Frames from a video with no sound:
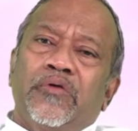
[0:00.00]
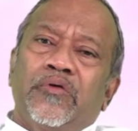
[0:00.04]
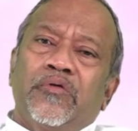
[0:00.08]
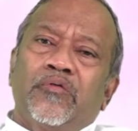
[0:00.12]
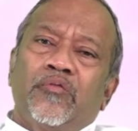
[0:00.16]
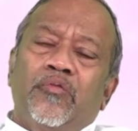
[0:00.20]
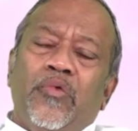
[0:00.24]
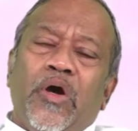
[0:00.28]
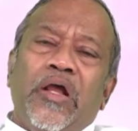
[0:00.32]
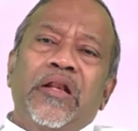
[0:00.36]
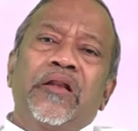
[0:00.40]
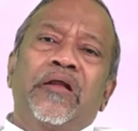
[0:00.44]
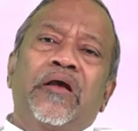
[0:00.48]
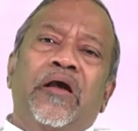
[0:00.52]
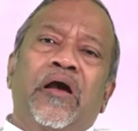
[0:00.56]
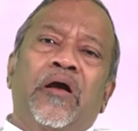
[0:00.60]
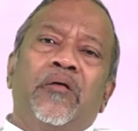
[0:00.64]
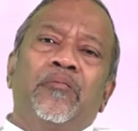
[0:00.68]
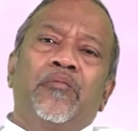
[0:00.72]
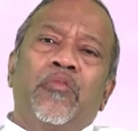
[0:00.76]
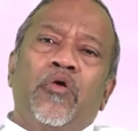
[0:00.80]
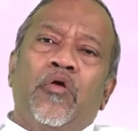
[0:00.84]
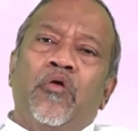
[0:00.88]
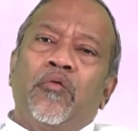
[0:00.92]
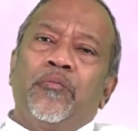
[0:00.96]

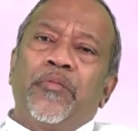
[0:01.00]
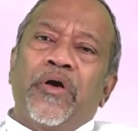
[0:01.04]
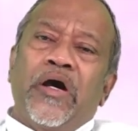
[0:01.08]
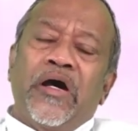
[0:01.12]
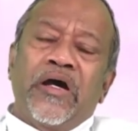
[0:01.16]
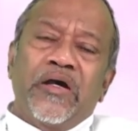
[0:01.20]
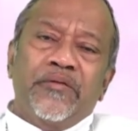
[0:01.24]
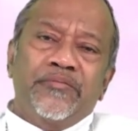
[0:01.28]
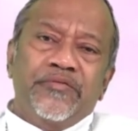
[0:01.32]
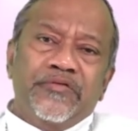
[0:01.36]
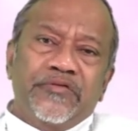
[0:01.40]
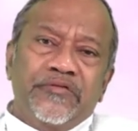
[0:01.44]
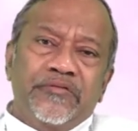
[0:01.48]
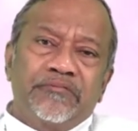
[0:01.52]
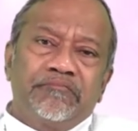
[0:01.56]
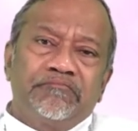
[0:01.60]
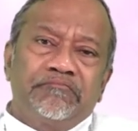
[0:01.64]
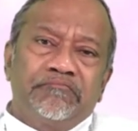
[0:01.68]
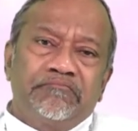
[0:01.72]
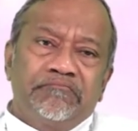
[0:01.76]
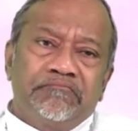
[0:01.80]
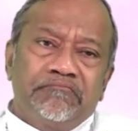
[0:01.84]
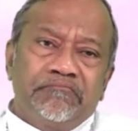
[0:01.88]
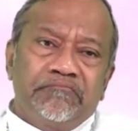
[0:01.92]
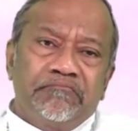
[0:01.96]
welcome or perhaps
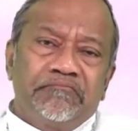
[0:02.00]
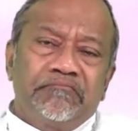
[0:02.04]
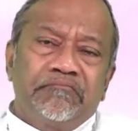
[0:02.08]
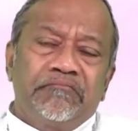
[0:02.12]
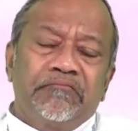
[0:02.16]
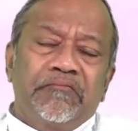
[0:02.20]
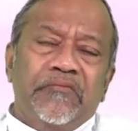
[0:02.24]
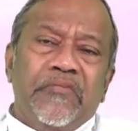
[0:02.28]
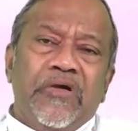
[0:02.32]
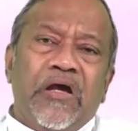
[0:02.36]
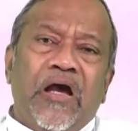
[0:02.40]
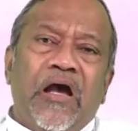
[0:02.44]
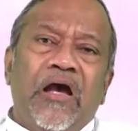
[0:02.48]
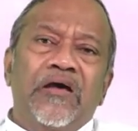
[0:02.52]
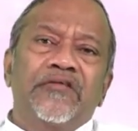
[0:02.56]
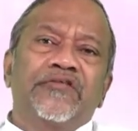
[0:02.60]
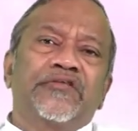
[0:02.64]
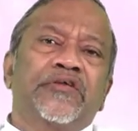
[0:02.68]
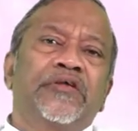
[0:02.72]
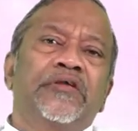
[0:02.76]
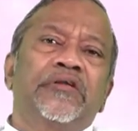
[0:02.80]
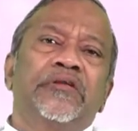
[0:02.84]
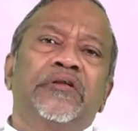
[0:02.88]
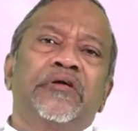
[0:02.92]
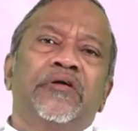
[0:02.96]

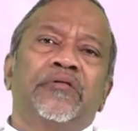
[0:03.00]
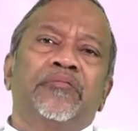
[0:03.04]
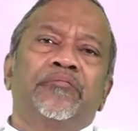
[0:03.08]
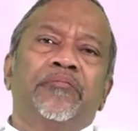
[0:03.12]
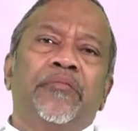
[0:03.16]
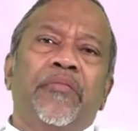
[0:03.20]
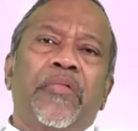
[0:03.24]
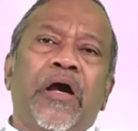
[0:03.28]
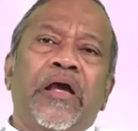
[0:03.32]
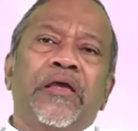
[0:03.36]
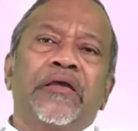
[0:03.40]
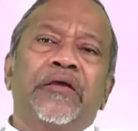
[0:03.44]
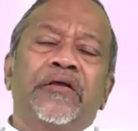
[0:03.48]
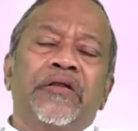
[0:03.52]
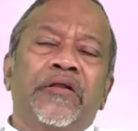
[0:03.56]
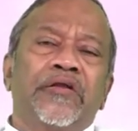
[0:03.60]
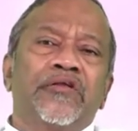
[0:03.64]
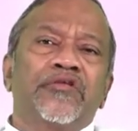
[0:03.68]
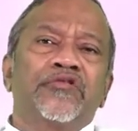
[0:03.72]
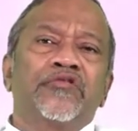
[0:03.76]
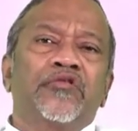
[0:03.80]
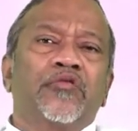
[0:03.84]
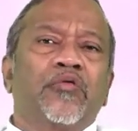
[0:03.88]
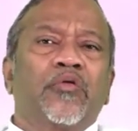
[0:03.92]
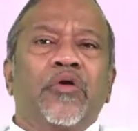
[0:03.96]
asking the
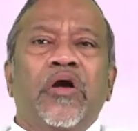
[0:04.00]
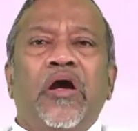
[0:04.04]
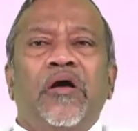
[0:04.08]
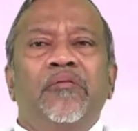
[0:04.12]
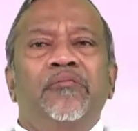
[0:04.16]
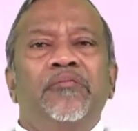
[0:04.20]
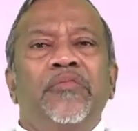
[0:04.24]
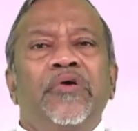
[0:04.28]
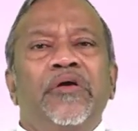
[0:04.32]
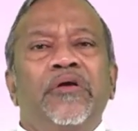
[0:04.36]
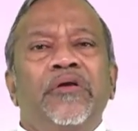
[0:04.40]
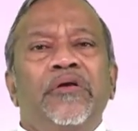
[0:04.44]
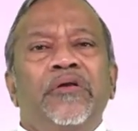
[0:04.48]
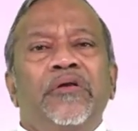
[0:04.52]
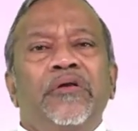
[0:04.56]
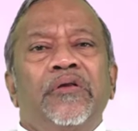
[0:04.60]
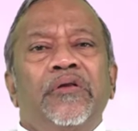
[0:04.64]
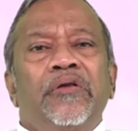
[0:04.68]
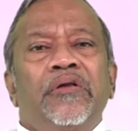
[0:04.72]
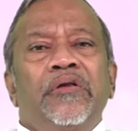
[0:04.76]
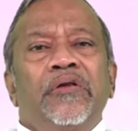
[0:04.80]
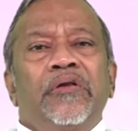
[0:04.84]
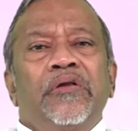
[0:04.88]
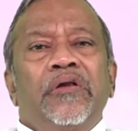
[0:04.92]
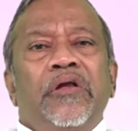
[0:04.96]
migrants to come.
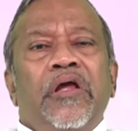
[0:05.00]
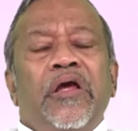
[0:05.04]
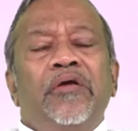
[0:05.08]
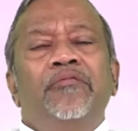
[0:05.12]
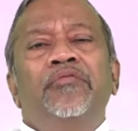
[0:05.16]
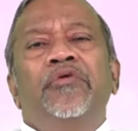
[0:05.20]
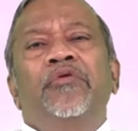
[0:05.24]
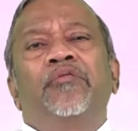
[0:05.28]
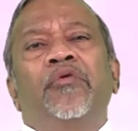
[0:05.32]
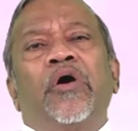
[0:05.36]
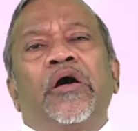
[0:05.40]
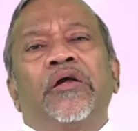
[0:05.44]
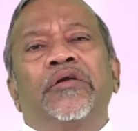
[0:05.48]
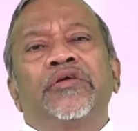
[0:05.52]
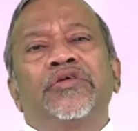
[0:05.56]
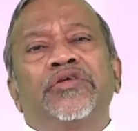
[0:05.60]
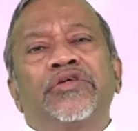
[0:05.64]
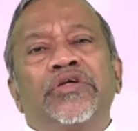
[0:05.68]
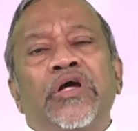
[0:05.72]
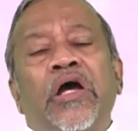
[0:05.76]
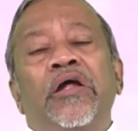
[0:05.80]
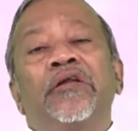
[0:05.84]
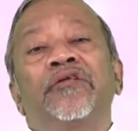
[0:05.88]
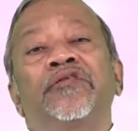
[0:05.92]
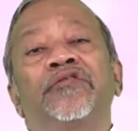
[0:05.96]
Everyone
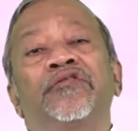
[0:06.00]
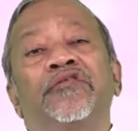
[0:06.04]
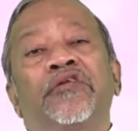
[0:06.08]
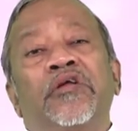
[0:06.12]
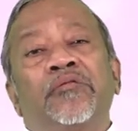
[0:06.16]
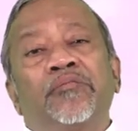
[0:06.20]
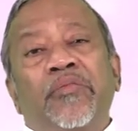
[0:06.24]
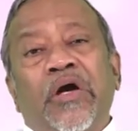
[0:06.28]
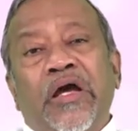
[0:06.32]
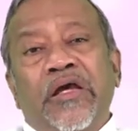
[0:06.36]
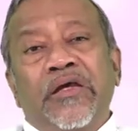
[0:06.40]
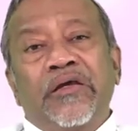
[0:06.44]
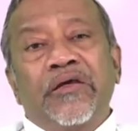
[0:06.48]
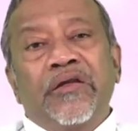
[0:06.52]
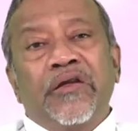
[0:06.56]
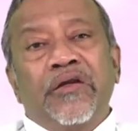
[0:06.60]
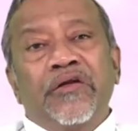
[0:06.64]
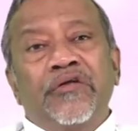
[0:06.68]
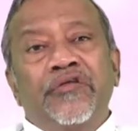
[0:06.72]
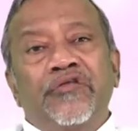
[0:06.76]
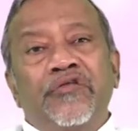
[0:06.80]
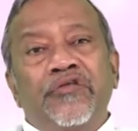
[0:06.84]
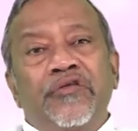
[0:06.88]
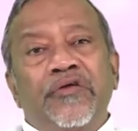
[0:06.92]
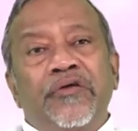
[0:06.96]
shuns the
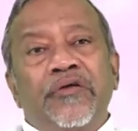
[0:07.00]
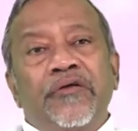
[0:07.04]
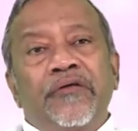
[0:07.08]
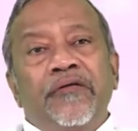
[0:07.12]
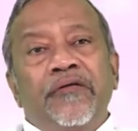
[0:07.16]
migrants,